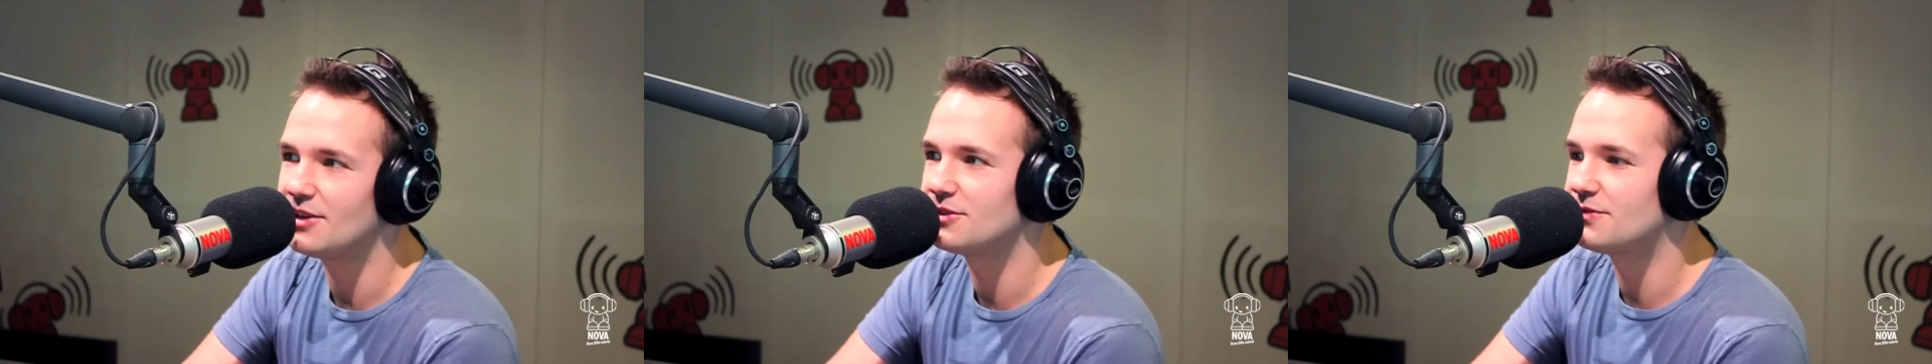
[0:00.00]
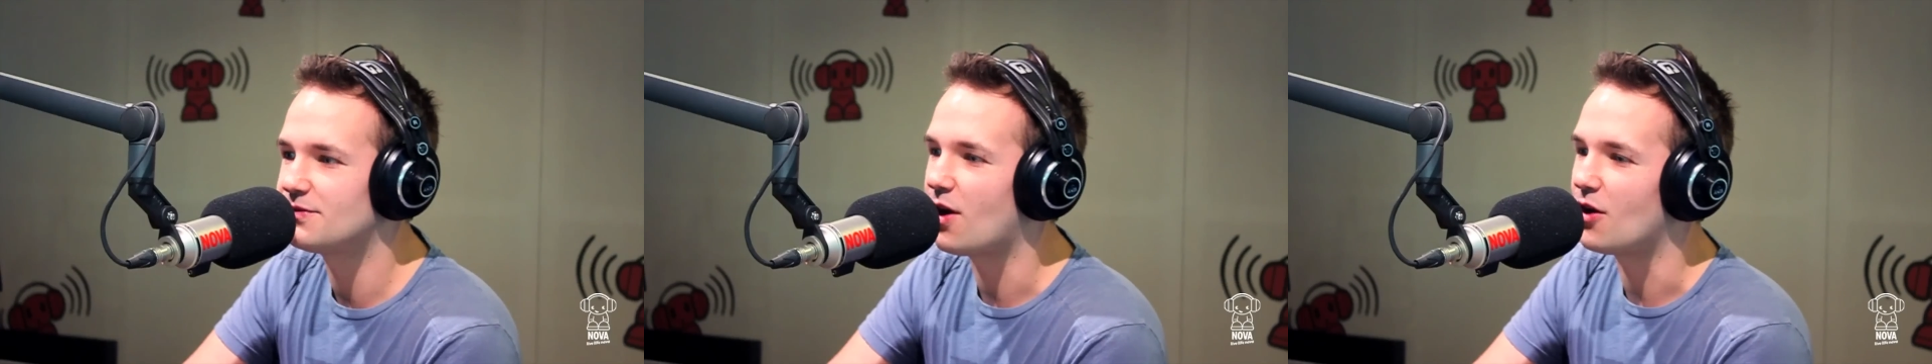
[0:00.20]

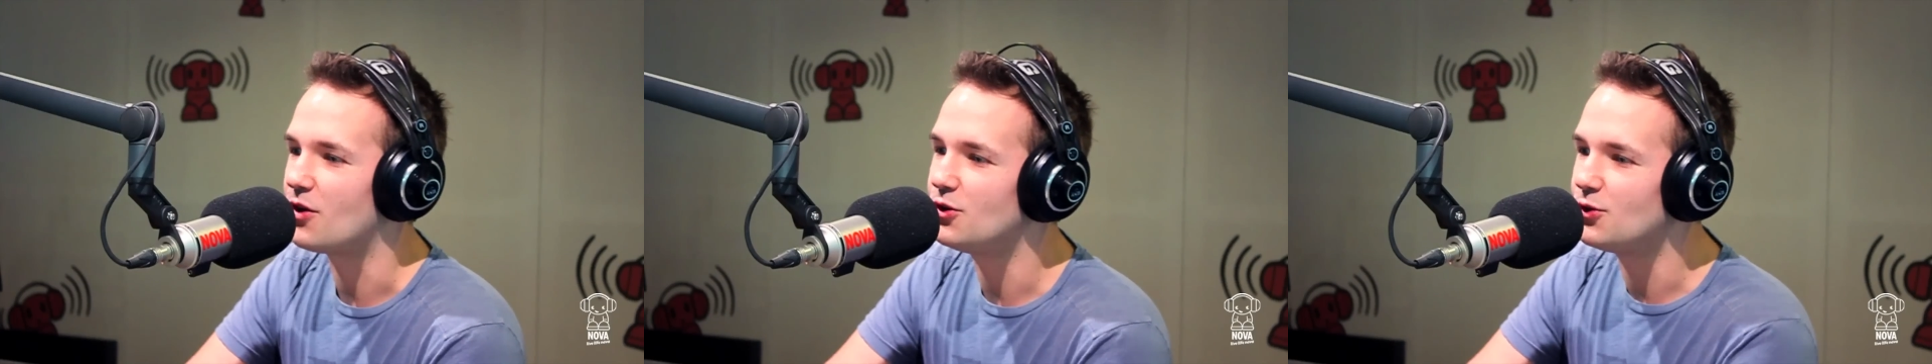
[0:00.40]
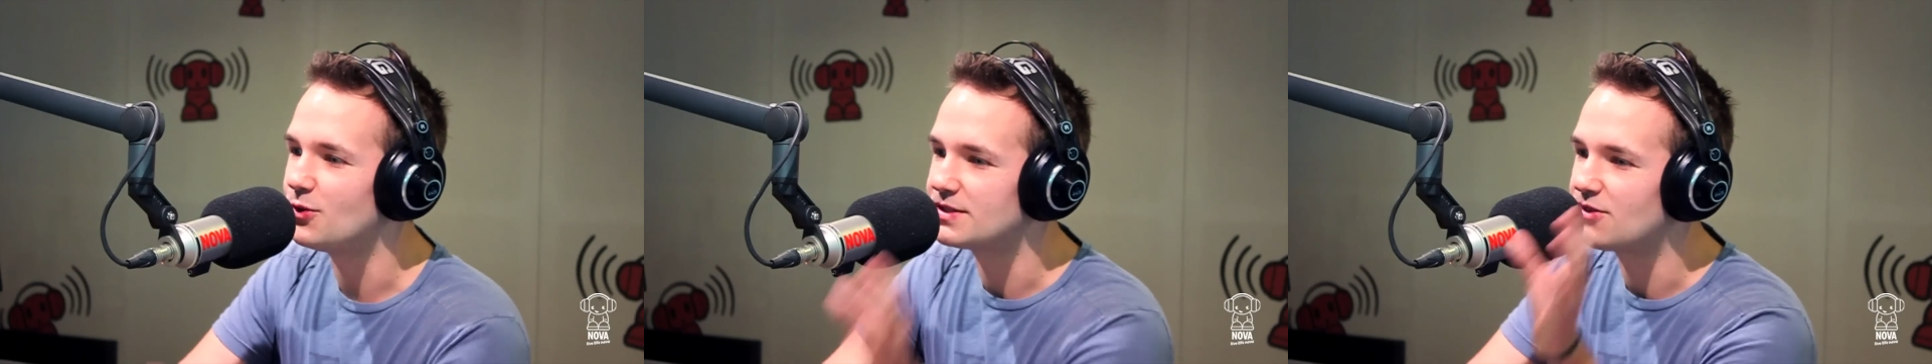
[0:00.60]
on the phone
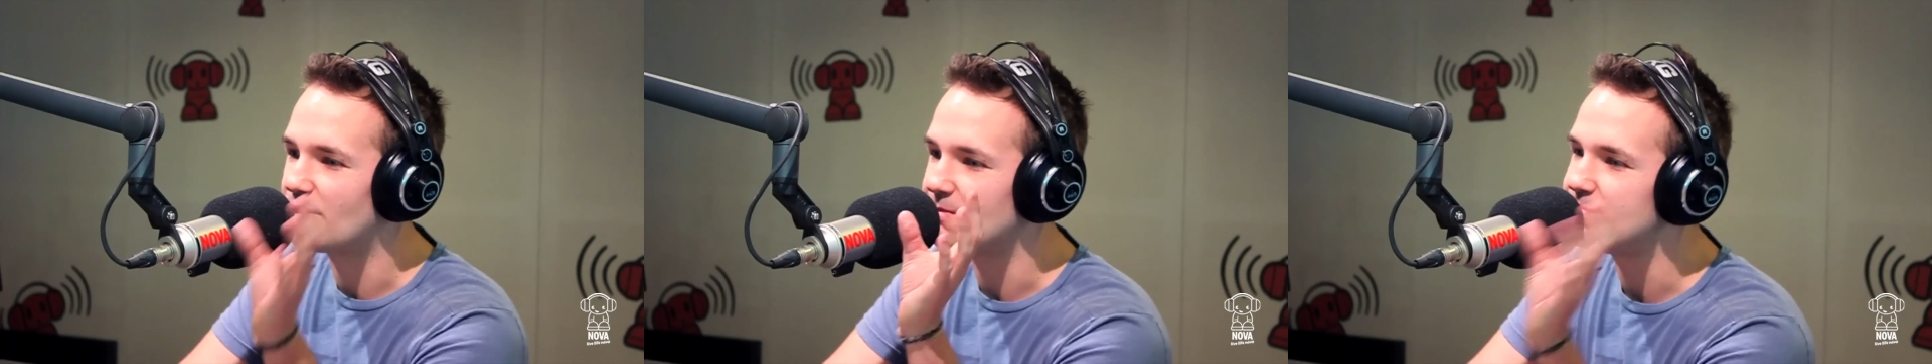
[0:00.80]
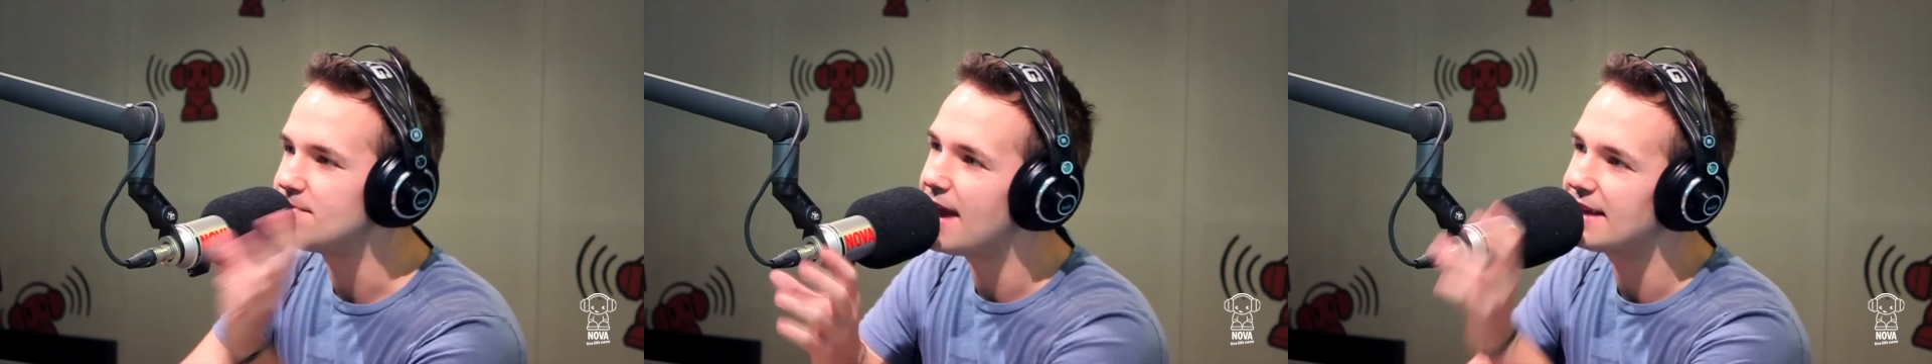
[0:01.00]
who has got
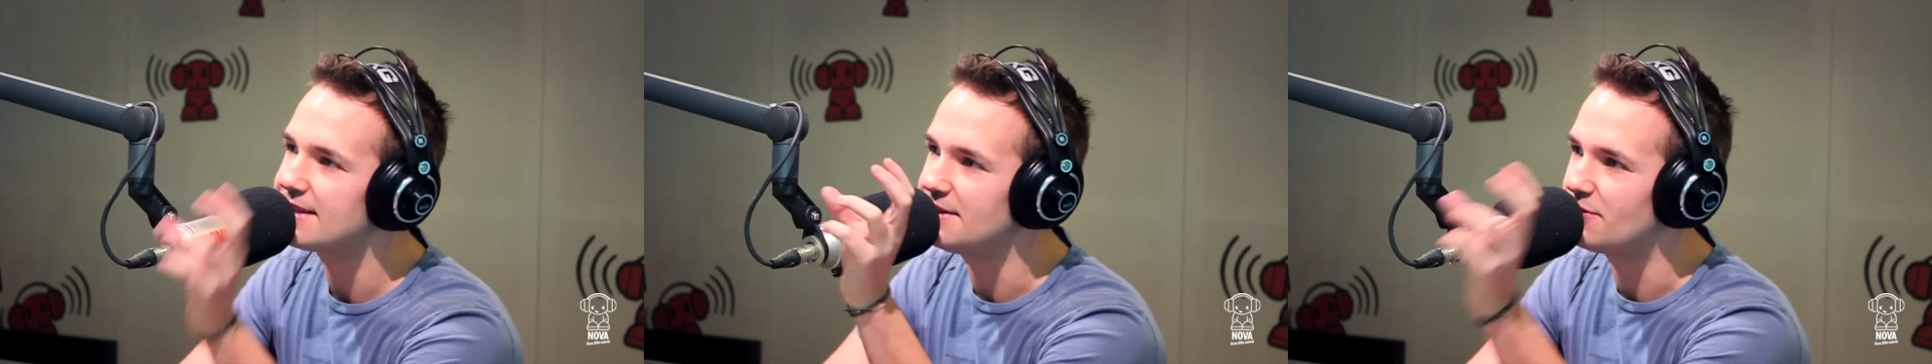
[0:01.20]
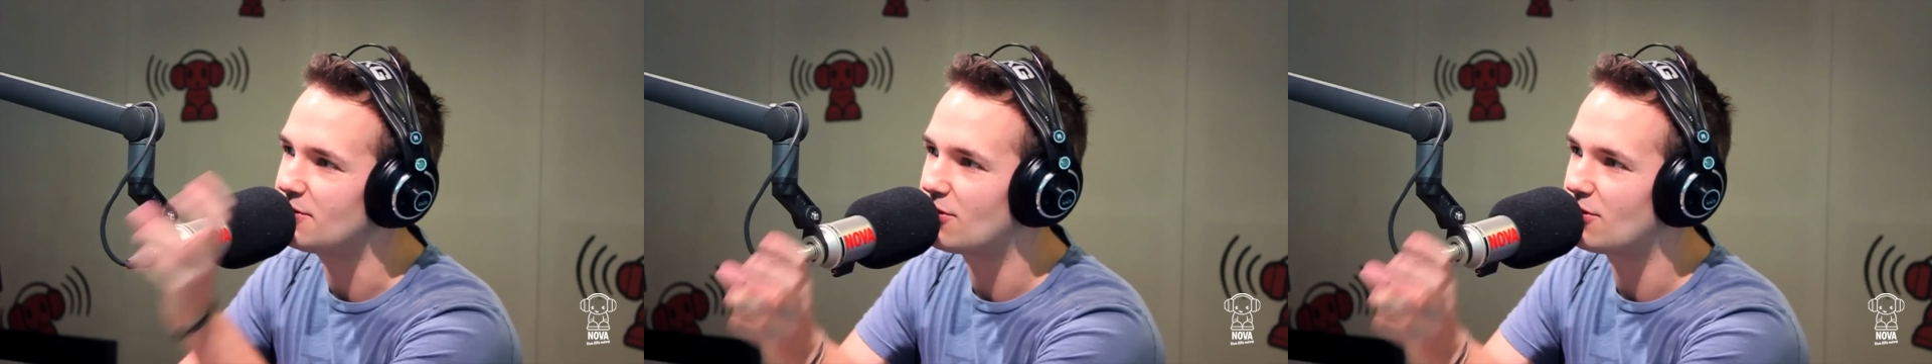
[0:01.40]
a massive